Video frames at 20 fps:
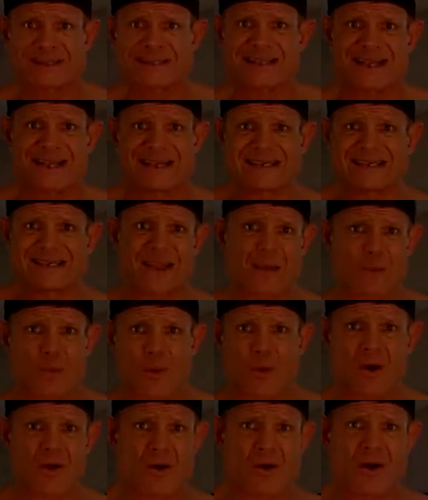as lean as they
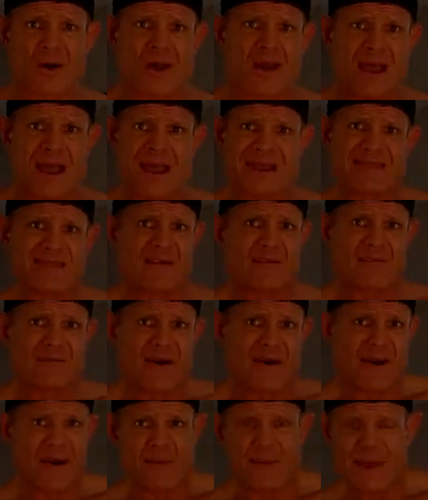were at their
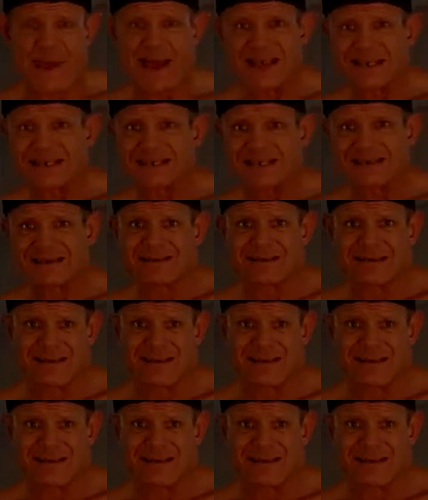very best?